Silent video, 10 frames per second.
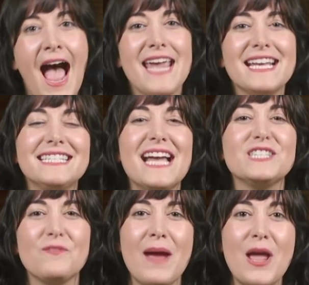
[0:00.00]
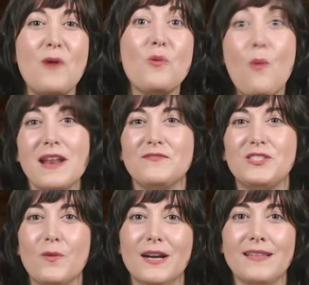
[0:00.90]
I guess that's for my own what-if
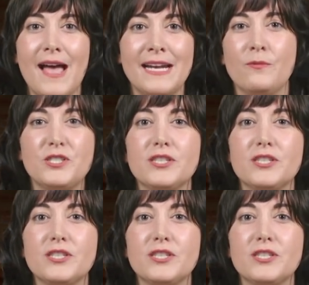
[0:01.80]
storyline in which